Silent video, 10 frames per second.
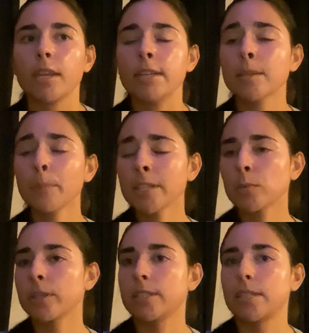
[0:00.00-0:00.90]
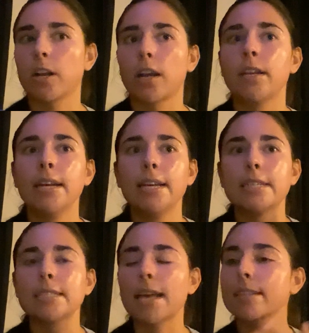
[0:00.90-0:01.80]
Some things we could see are
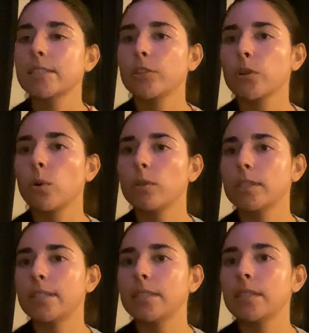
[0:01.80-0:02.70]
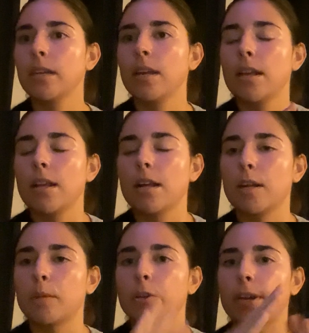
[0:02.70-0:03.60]
sacs in your colon,
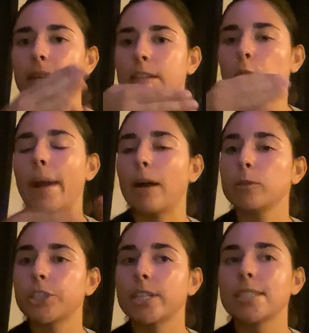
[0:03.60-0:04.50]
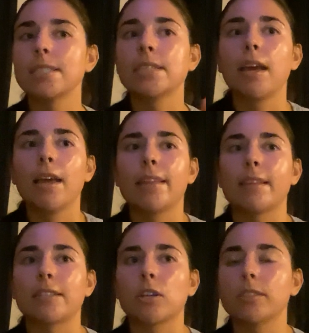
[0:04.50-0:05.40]
creating little pouches, and
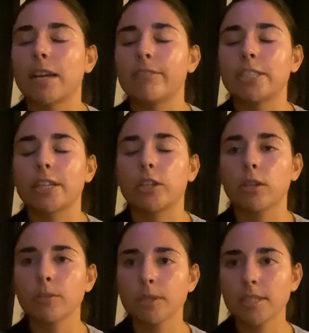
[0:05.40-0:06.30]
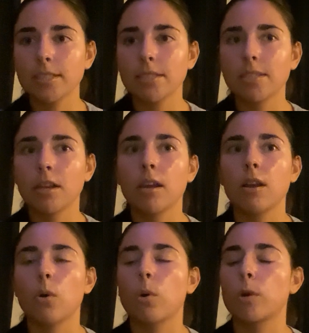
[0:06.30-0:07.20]
that's called diverticulosis.
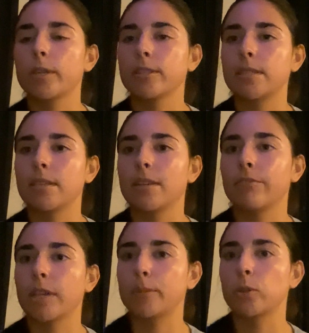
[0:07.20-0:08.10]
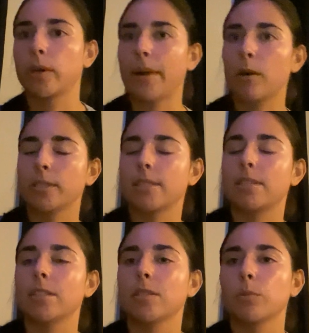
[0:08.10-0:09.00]
Or we could see inflammatory bowel
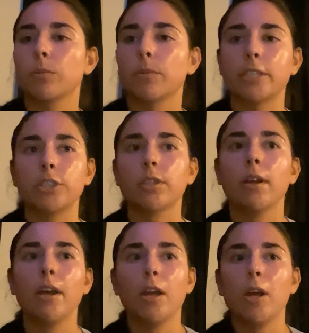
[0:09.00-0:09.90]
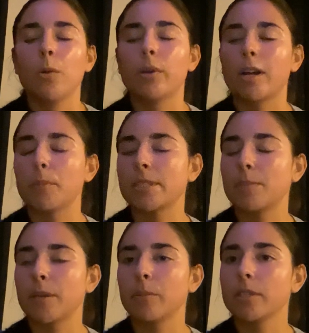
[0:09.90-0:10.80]
disease, which would help us
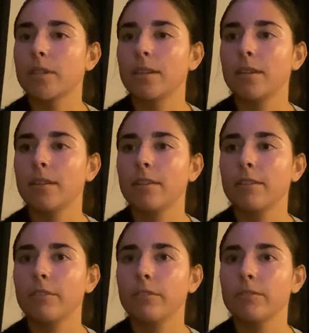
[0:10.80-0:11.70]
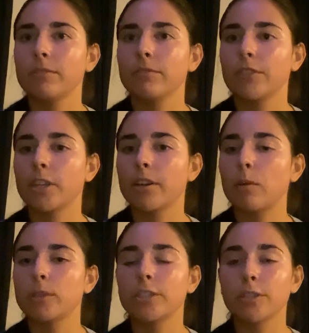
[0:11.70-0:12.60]
be able to figure out
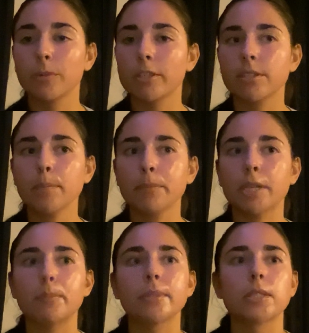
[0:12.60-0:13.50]
what to do with your symptoms.